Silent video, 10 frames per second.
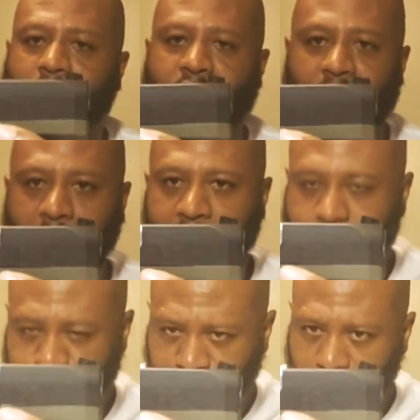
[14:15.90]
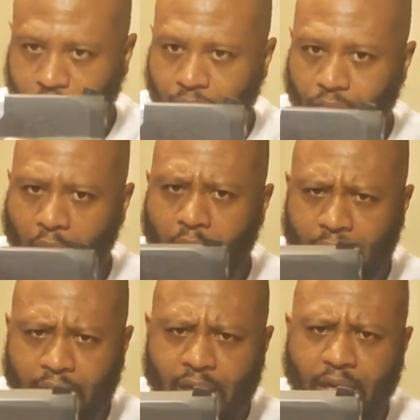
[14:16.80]
little sleek
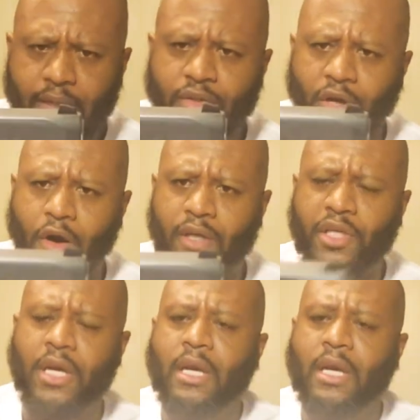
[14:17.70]
uh, gun, Taurus